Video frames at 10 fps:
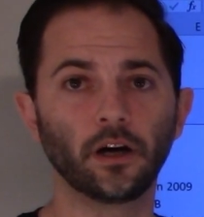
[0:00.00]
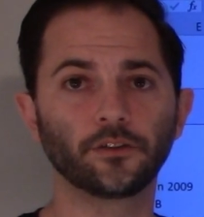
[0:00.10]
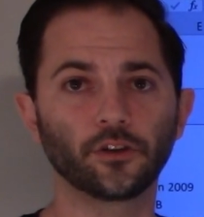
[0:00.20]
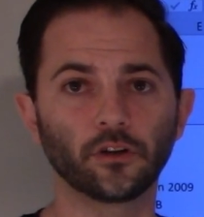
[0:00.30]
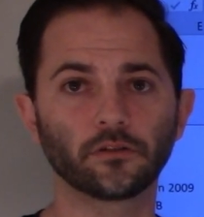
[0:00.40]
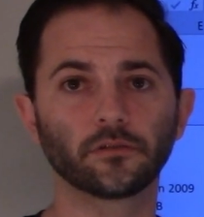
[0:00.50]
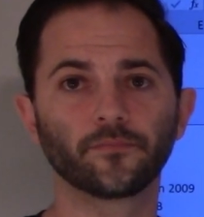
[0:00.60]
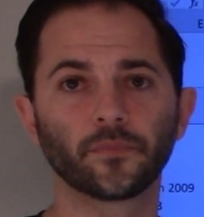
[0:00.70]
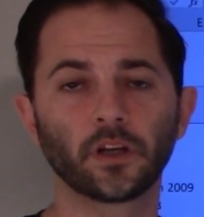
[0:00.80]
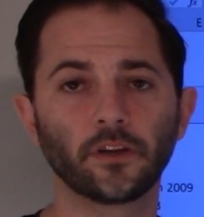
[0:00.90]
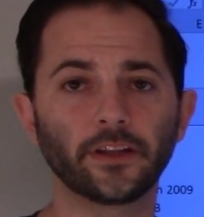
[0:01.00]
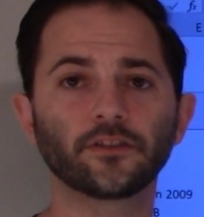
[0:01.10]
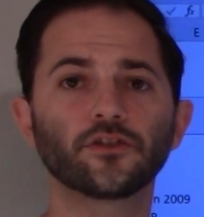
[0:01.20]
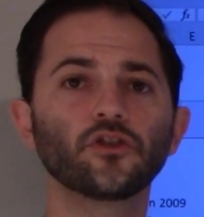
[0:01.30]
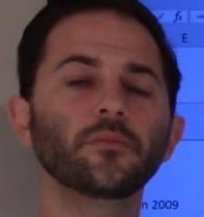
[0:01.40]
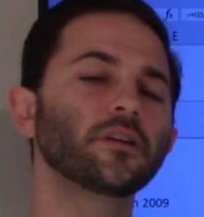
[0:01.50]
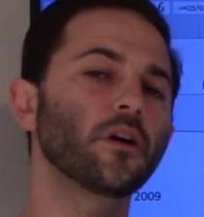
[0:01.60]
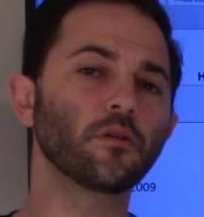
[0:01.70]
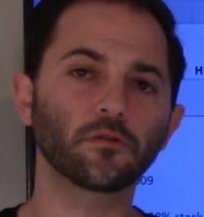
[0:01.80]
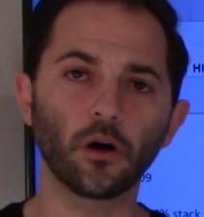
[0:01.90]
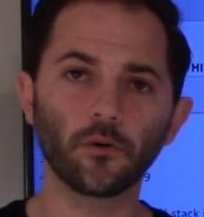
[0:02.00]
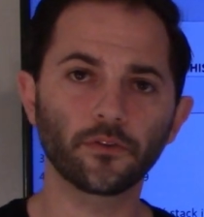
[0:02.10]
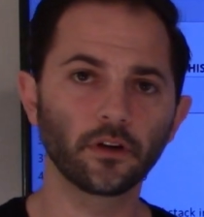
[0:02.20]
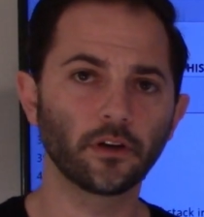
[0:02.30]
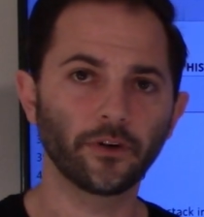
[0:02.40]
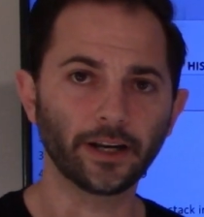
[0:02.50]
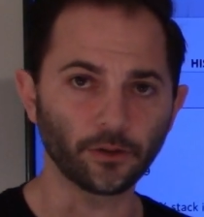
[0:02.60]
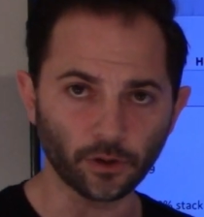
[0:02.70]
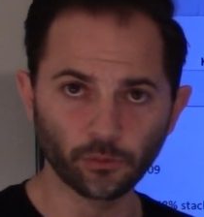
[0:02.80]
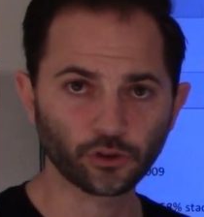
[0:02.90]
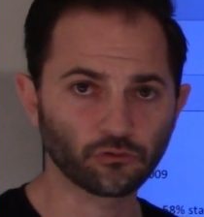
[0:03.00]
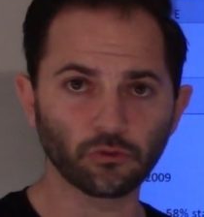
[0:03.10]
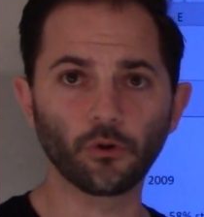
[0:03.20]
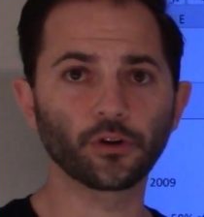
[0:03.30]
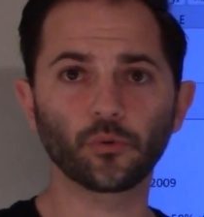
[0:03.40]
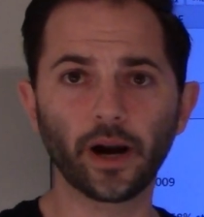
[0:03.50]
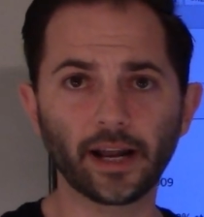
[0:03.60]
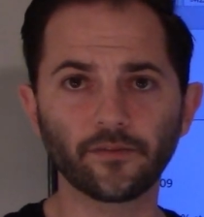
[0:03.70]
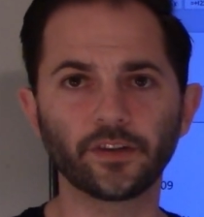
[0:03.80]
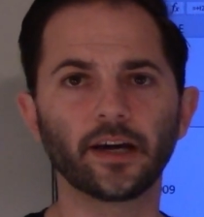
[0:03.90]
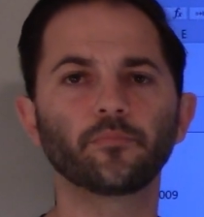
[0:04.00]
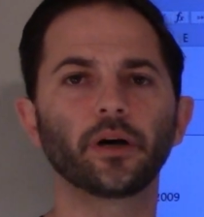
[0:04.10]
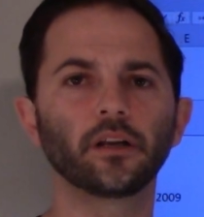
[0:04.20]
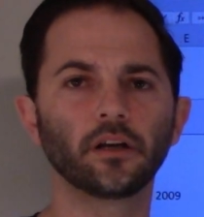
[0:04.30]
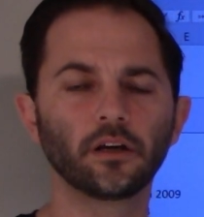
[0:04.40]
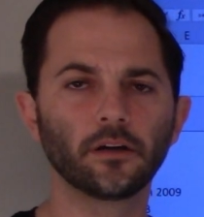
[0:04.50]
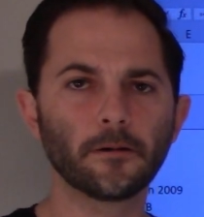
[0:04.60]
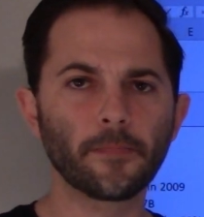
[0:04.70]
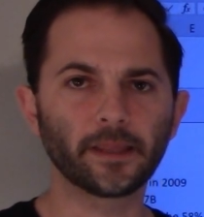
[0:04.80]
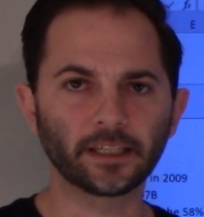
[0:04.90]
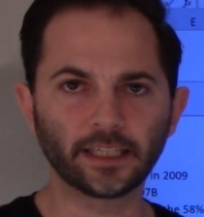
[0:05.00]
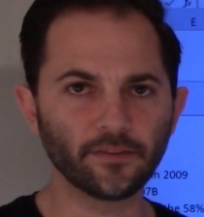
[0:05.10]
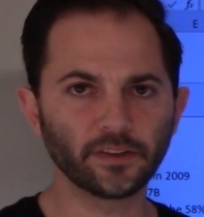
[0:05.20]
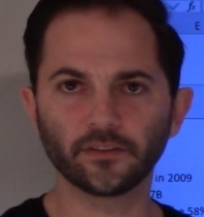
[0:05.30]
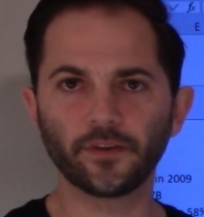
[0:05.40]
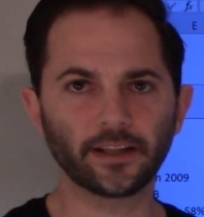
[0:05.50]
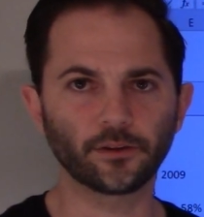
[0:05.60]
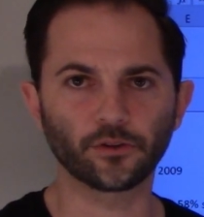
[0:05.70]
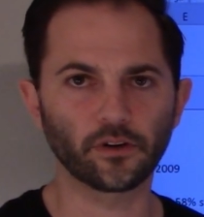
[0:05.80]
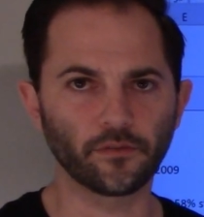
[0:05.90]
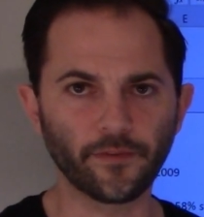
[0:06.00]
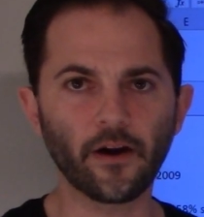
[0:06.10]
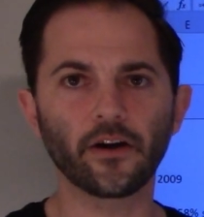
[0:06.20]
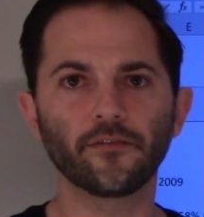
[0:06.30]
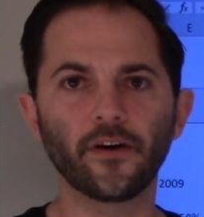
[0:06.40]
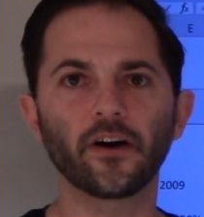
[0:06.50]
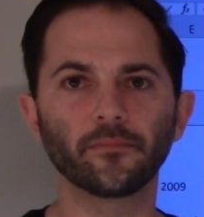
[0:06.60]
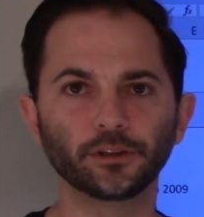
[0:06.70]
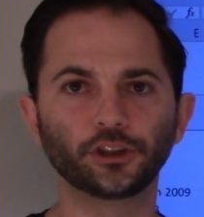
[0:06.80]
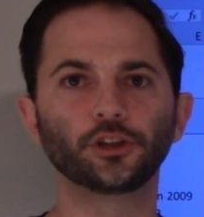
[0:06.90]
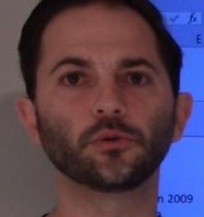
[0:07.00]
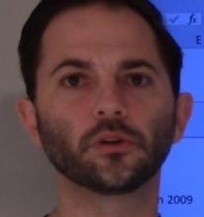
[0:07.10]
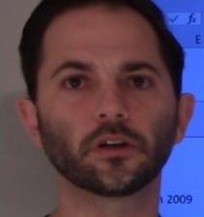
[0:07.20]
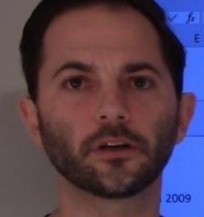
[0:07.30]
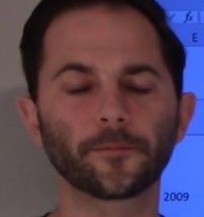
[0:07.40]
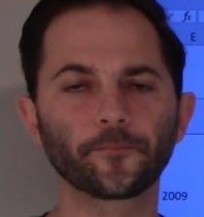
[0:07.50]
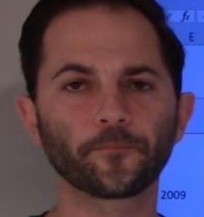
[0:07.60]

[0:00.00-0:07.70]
turns. That's assuming no growth, right? You can always grow your way out of debt, but given the fact that they're a very, very mature